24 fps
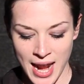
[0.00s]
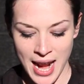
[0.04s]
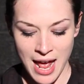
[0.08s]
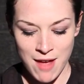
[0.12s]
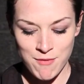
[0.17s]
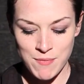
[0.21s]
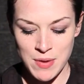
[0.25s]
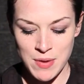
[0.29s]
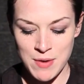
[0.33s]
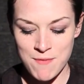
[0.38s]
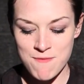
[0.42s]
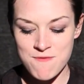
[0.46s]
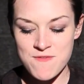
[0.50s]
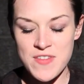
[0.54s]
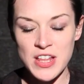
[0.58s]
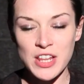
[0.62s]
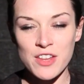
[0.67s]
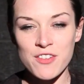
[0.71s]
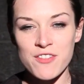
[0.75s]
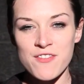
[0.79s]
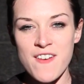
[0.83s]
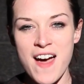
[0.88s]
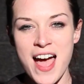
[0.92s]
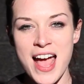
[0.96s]
And I've been
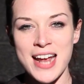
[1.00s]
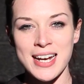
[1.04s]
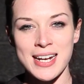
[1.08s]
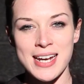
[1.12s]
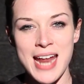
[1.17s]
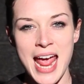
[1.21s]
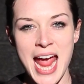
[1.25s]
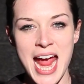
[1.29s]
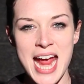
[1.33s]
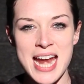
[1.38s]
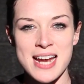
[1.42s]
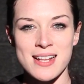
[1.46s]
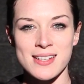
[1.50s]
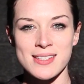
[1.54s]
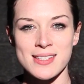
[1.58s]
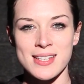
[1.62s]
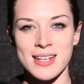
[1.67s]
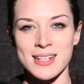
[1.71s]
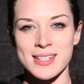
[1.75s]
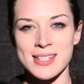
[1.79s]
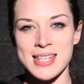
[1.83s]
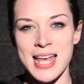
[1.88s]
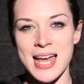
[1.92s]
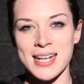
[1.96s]
vilified and hated
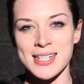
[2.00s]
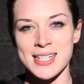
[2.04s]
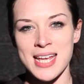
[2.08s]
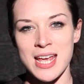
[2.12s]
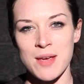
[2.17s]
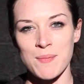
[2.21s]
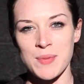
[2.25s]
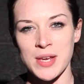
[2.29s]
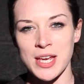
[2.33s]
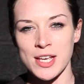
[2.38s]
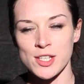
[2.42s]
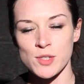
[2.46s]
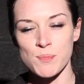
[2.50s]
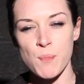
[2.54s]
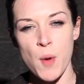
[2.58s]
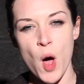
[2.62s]
since that day because